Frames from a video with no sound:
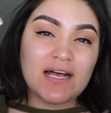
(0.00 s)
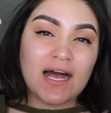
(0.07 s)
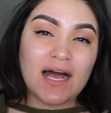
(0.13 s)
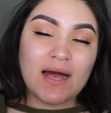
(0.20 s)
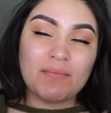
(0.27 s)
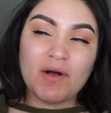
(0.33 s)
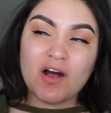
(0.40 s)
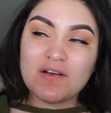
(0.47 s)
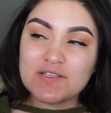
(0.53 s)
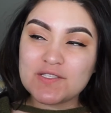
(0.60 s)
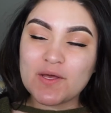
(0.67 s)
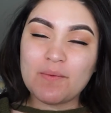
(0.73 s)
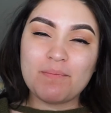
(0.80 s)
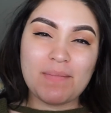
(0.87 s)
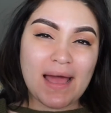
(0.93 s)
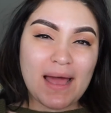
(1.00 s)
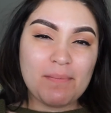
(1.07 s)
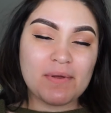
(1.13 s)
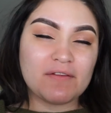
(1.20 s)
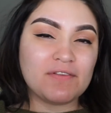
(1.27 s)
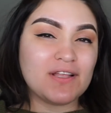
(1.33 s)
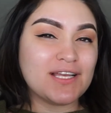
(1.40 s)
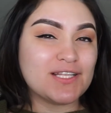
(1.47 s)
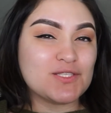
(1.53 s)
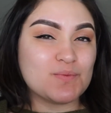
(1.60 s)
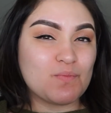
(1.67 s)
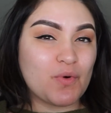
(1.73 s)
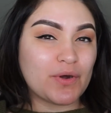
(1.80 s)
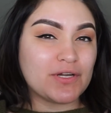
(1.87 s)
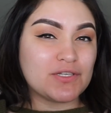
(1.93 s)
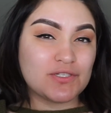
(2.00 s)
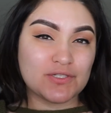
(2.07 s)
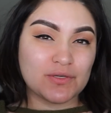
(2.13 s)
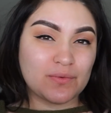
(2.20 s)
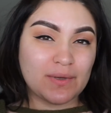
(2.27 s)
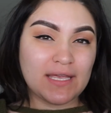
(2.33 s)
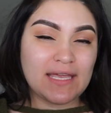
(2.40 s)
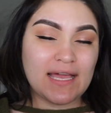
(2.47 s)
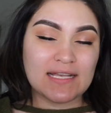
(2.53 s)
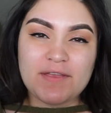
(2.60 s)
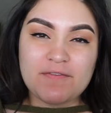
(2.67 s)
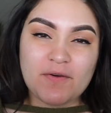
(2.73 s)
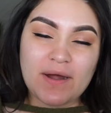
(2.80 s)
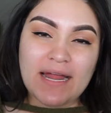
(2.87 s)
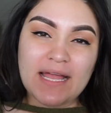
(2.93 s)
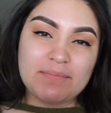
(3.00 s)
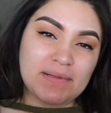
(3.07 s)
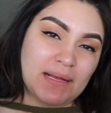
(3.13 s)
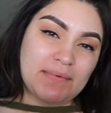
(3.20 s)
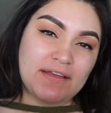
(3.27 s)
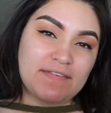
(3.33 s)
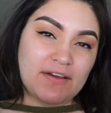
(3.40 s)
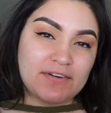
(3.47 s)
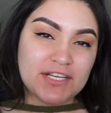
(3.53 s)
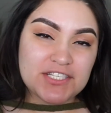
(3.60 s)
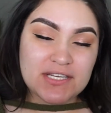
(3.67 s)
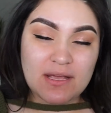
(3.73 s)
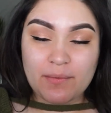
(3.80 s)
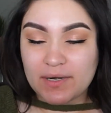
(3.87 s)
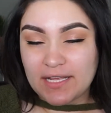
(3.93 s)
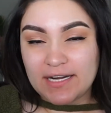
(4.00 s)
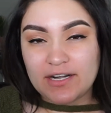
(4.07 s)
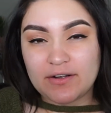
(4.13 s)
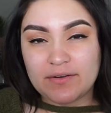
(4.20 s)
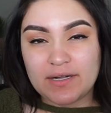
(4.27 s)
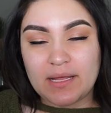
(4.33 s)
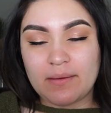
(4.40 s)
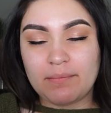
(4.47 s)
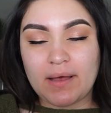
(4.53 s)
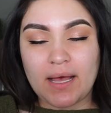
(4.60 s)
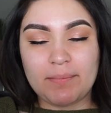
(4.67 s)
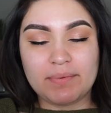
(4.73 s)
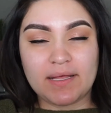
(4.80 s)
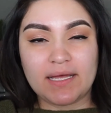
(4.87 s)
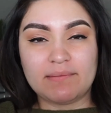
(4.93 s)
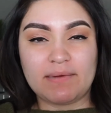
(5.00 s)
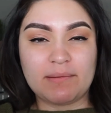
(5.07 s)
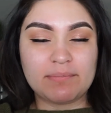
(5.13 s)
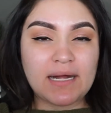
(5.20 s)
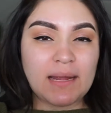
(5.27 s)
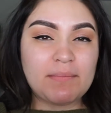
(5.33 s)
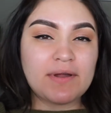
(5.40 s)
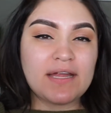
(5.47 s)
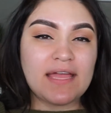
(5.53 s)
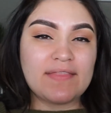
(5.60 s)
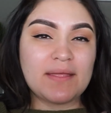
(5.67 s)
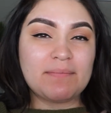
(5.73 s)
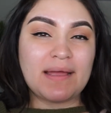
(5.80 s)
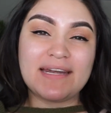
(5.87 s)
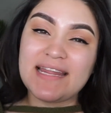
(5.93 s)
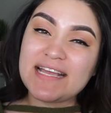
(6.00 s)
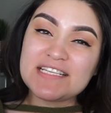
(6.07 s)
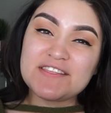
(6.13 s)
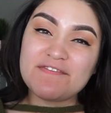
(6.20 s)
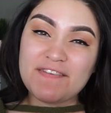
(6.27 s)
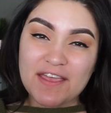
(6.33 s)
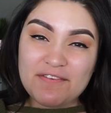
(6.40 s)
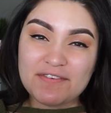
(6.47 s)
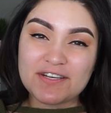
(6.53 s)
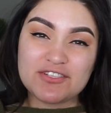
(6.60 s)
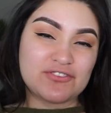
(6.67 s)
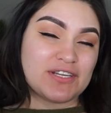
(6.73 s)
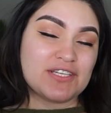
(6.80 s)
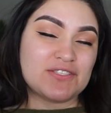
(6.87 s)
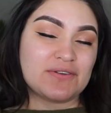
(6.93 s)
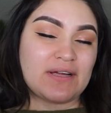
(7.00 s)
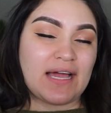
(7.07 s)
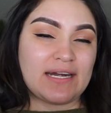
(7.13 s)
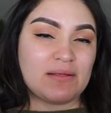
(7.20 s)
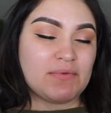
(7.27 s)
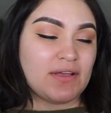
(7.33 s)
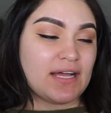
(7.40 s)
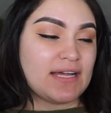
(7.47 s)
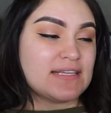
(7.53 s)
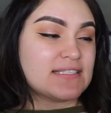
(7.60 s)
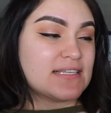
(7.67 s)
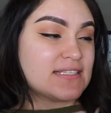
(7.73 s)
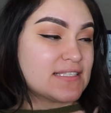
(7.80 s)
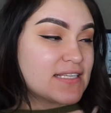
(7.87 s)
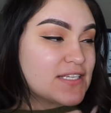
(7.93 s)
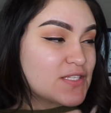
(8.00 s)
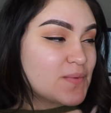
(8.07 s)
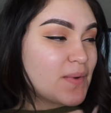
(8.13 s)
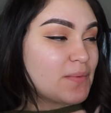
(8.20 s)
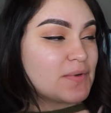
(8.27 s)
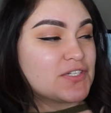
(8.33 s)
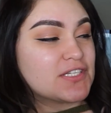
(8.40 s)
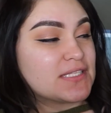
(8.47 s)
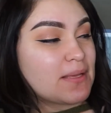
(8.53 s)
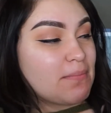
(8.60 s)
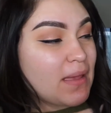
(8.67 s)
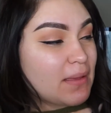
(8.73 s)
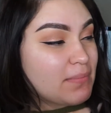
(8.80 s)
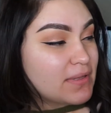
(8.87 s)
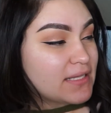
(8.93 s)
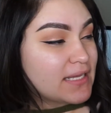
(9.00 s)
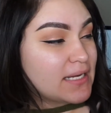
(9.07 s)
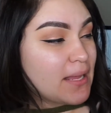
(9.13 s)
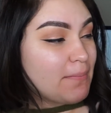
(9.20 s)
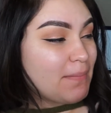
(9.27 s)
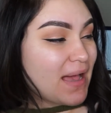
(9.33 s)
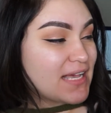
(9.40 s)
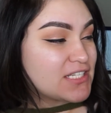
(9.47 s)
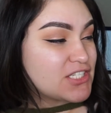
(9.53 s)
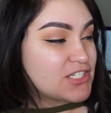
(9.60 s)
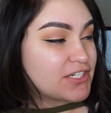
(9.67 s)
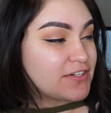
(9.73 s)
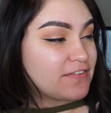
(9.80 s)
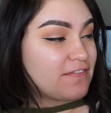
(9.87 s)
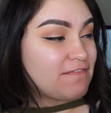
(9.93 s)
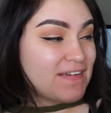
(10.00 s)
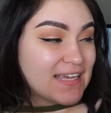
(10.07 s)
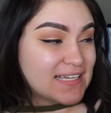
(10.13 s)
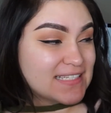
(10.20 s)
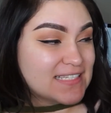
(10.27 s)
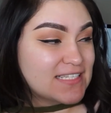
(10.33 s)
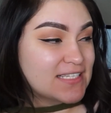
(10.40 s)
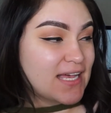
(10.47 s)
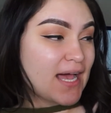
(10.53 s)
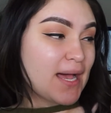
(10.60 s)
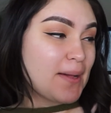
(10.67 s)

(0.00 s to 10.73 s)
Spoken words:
Also matte, but I feel like it's more dewy. Before I apply my foundation, I went ahead and already applied my primer. And then my next favorite drugstore item, you guys, is this one, which is the Maybelline Master Fix